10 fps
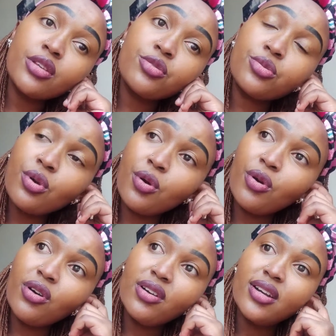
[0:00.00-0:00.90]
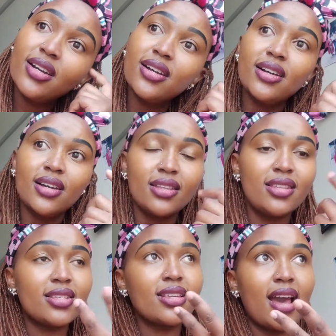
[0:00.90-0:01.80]
So,
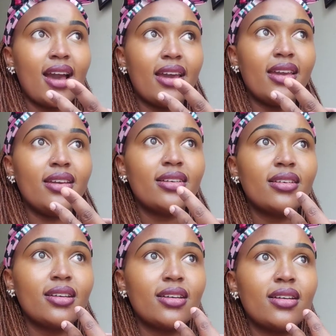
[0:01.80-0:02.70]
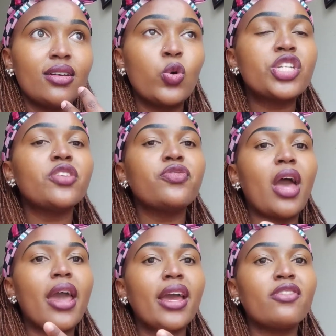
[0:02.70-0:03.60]
this guy, what if
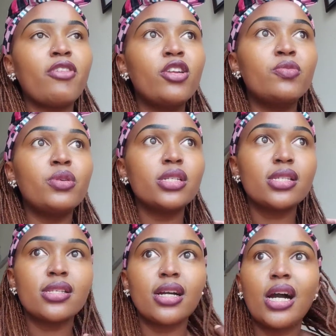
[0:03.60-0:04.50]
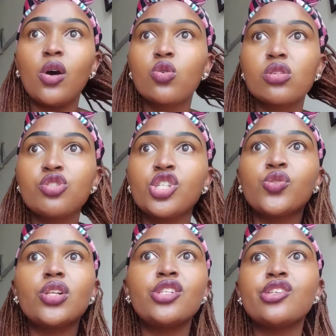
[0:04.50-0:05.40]
I had valuables in the house,
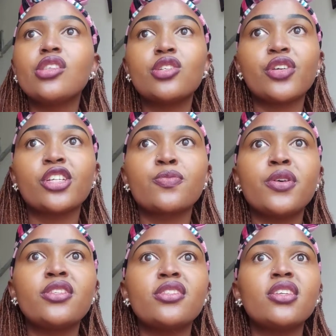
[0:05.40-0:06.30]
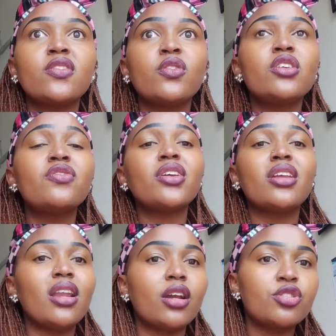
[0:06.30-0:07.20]
jewelry that were expensive, or
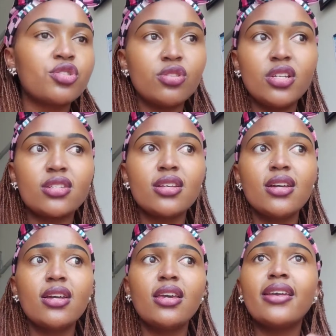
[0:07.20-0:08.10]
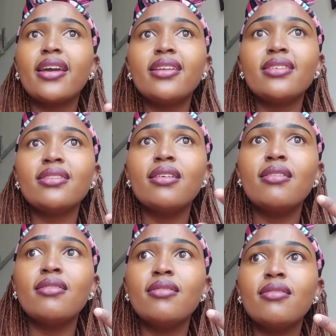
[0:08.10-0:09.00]
even electronics? He can
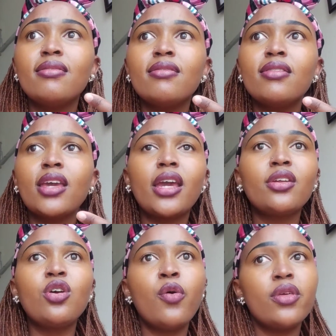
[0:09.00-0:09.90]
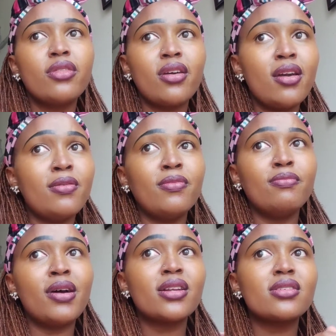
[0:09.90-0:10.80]
go with
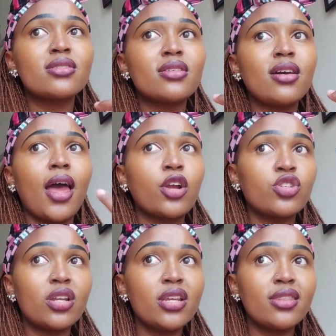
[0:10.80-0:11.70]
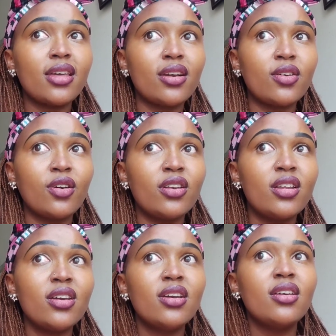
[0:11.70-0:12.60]
them. But actually, thank
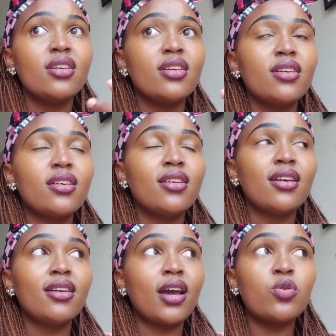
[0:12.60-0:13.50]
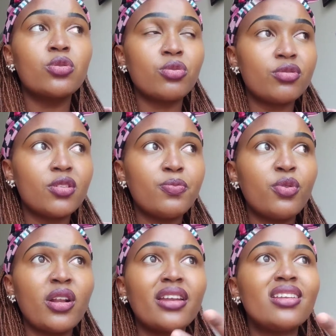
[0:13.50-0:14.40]
God, I was so simple.